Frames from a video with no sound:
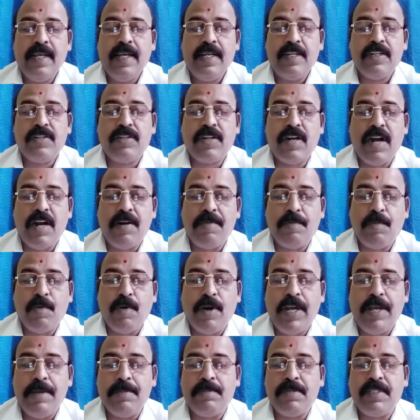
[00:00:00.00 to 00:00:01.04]
Short
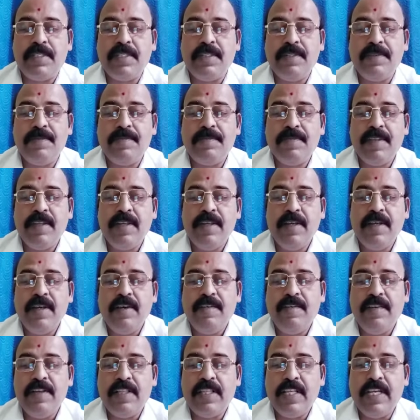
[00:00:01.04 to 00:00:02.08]
poems
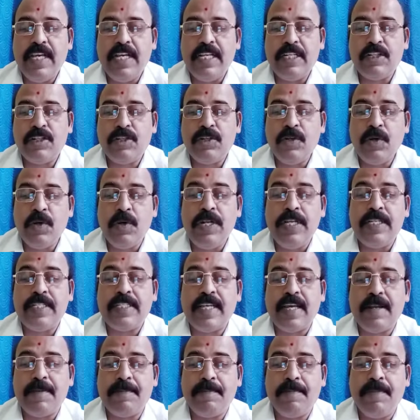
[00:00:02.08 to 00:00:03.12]
with stories
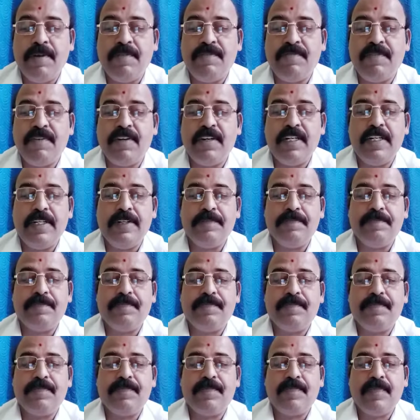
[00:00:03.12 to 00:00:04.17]
are preferred.
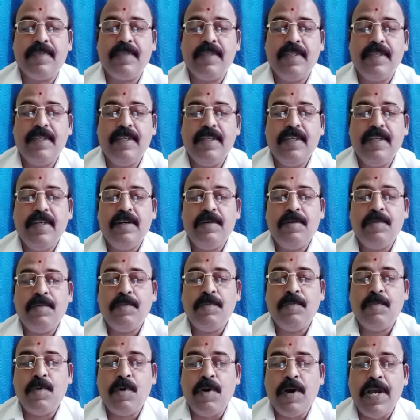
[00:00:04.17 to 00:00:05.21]

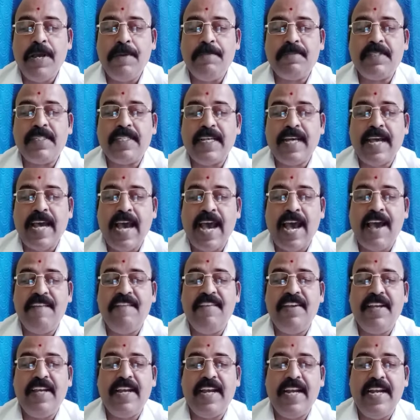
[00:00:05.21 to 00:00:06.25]
Poems
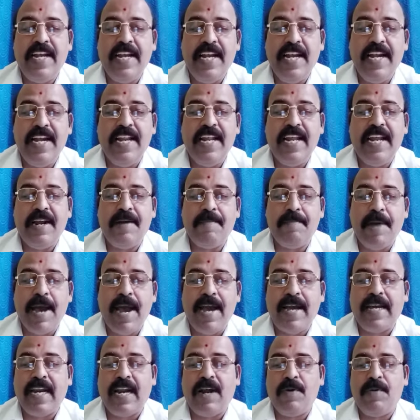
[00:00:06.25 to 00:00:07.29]
having an Indian
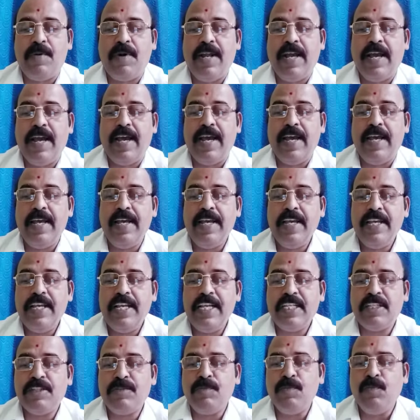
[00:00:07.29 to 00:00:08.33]
background
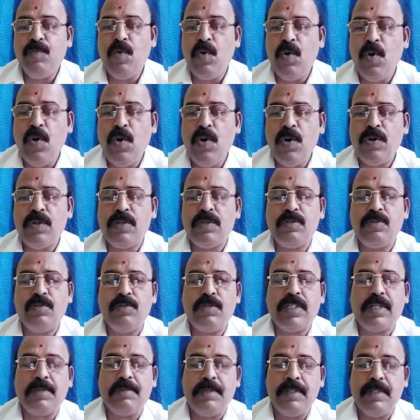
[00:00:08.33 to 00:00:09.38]
is more
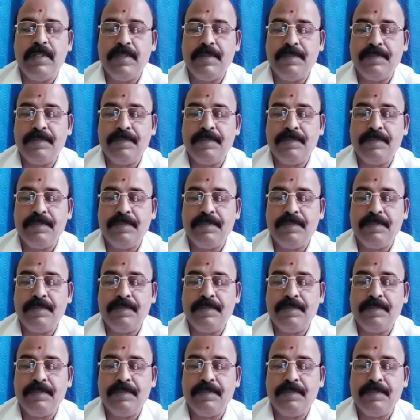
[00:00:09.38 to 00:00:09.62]
suitable.